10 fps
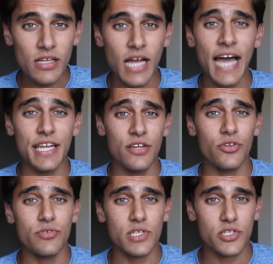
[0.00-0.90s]
I didn't
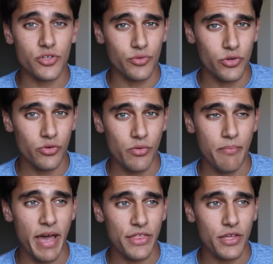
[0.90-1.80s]
use a screw
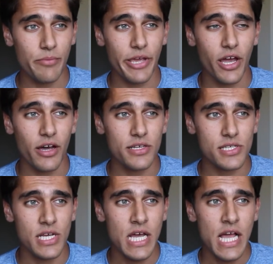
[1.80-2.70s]
method because